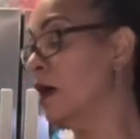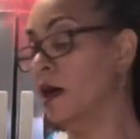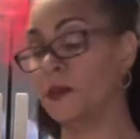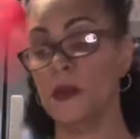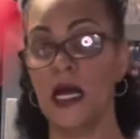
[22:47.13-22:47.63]

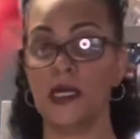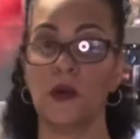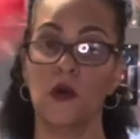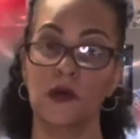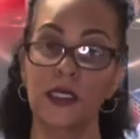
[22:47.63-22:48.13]

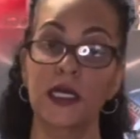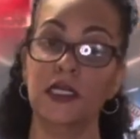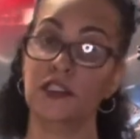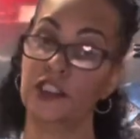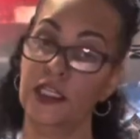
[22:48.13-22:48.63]
macaroni
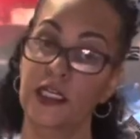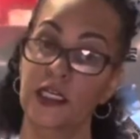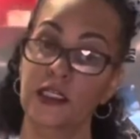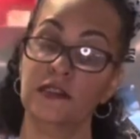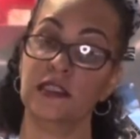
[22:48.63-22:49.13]
and
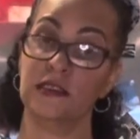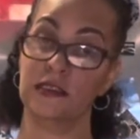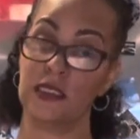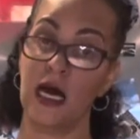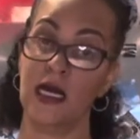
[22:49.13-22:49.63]
cheese is
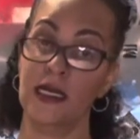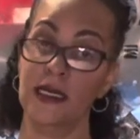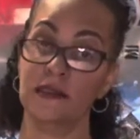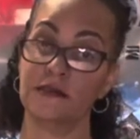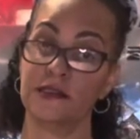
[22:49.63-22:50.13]

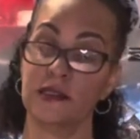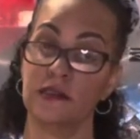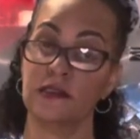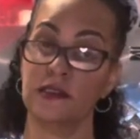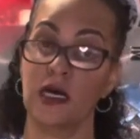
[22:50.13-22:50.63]
science.
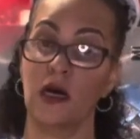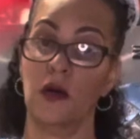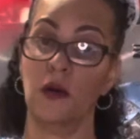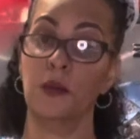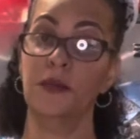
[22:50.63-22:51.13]

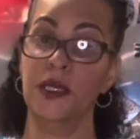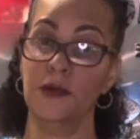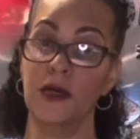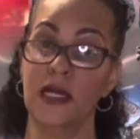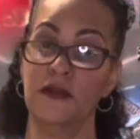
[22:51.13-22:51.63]
So be
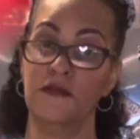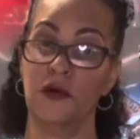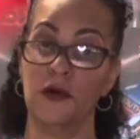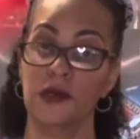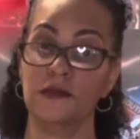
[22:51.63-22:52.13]
ready
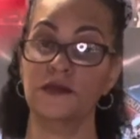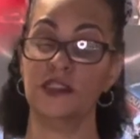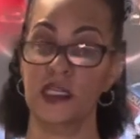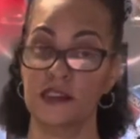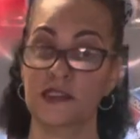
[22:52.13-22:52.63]
for it in
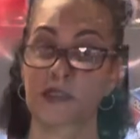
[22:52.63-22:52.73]
just a